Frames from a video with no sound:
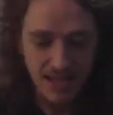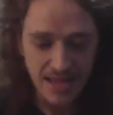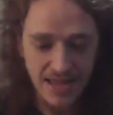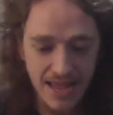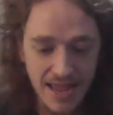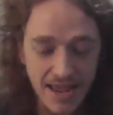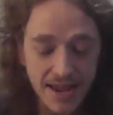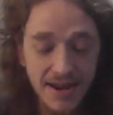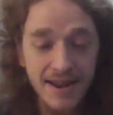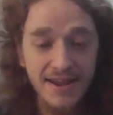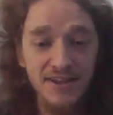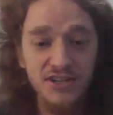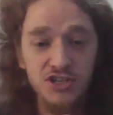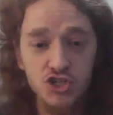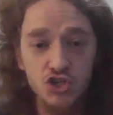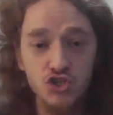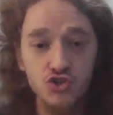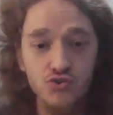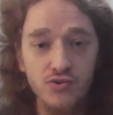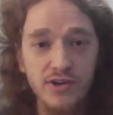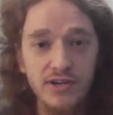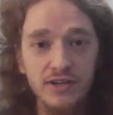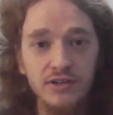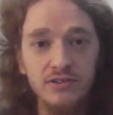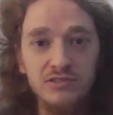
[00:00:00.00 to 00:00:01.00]
in a
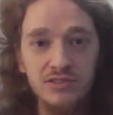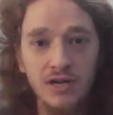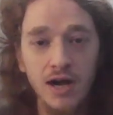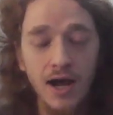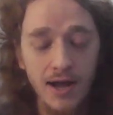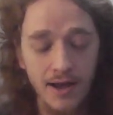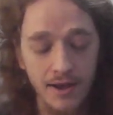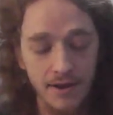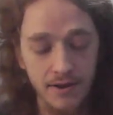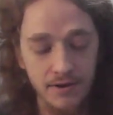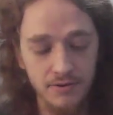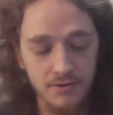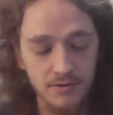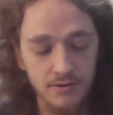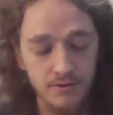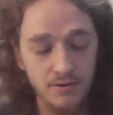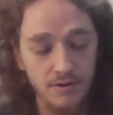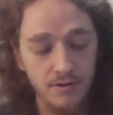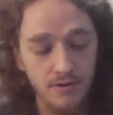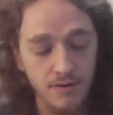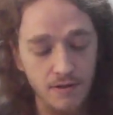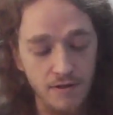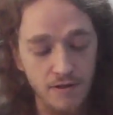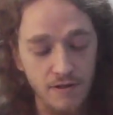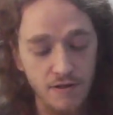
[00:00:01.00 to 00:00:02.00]
straight line.
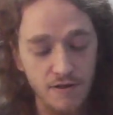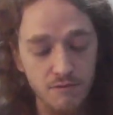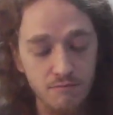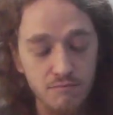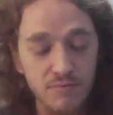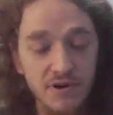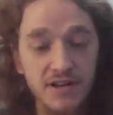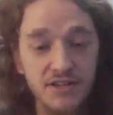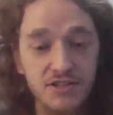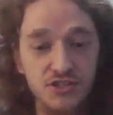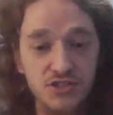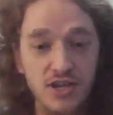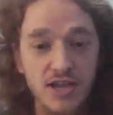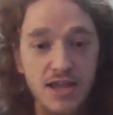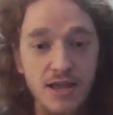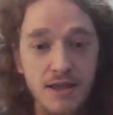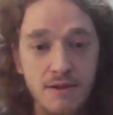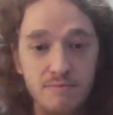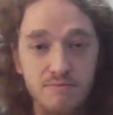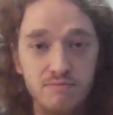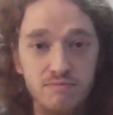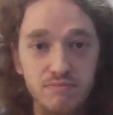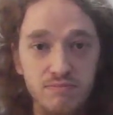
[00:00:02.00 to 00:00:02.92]
But it's a...